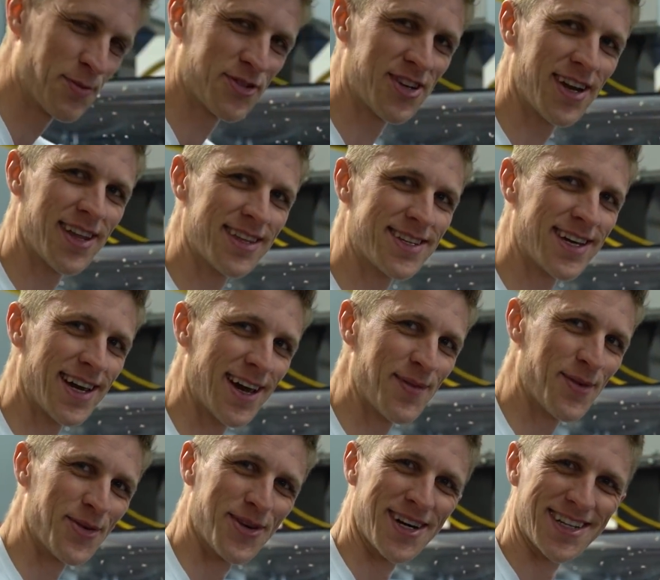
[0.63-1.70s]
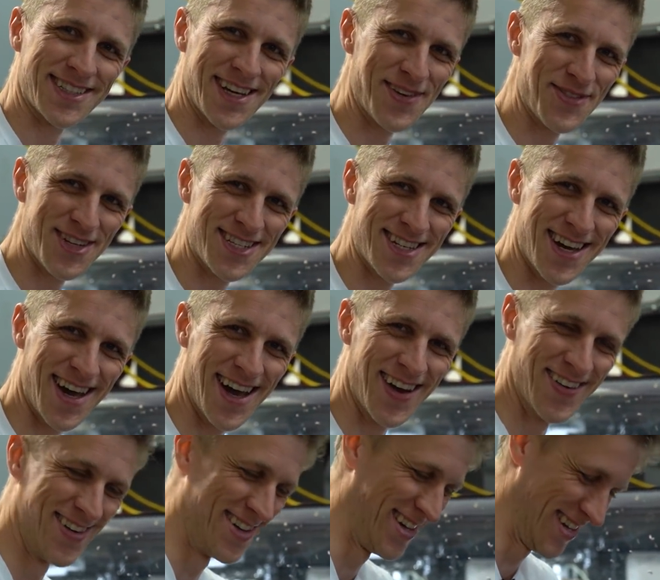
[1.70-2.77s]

percent of the time, it works every time.